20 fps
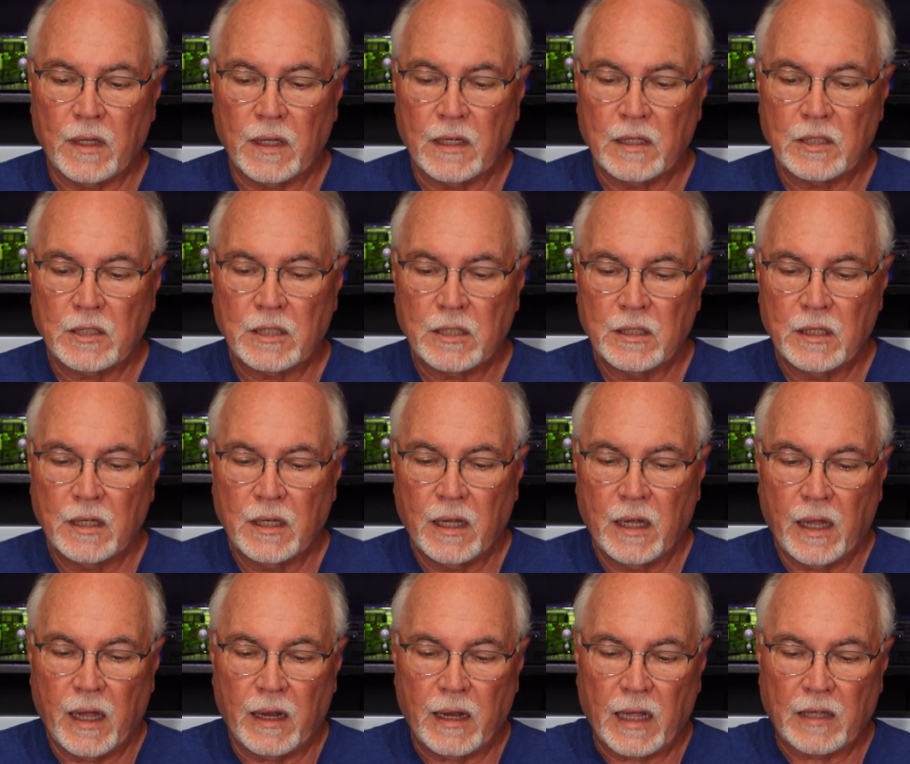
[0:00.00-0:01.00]
this,
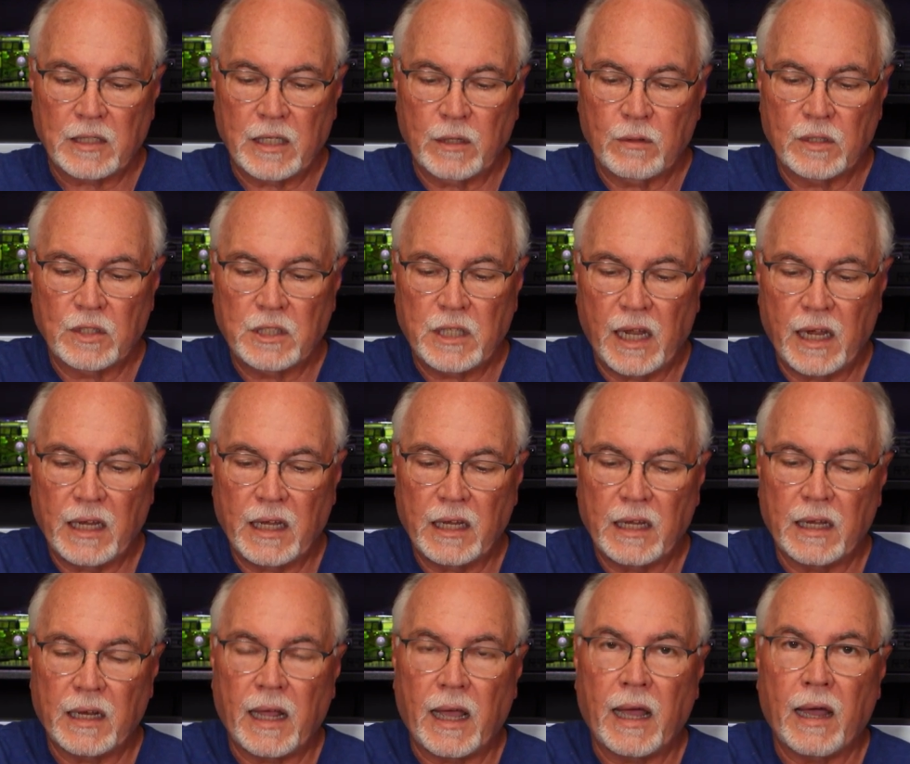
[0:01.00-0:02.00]
and as he was taking
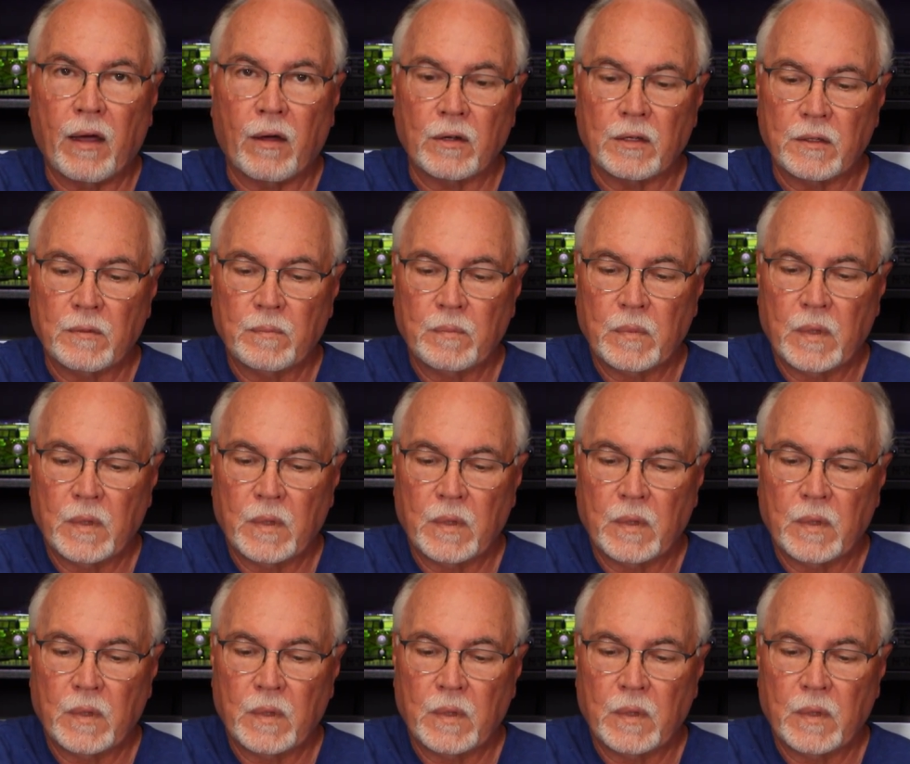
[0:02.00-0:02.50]
it out,